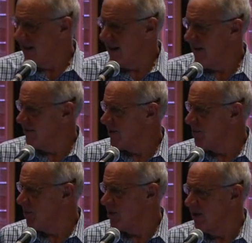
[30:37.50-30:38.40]
I have a
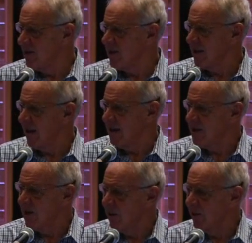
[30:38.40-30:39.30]
suspicion I, st I
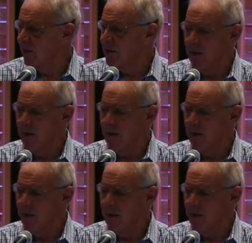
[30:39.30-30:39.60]
stole it from